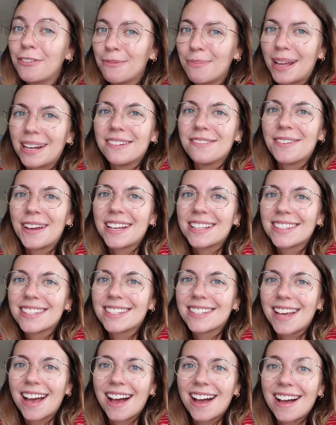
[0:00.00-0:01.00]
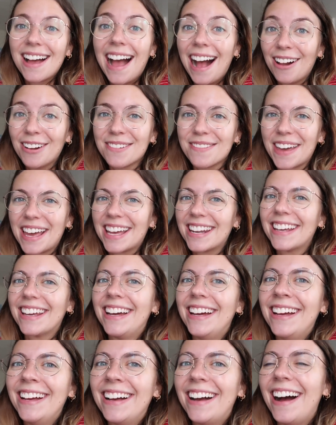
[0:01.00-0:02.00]
full benefits uh, out of
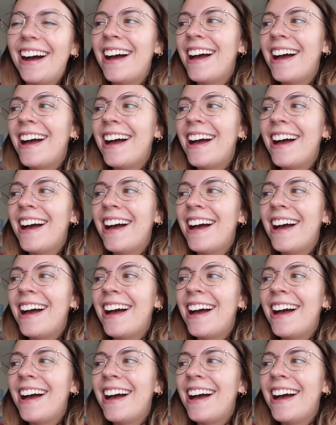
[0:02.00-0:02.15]
it.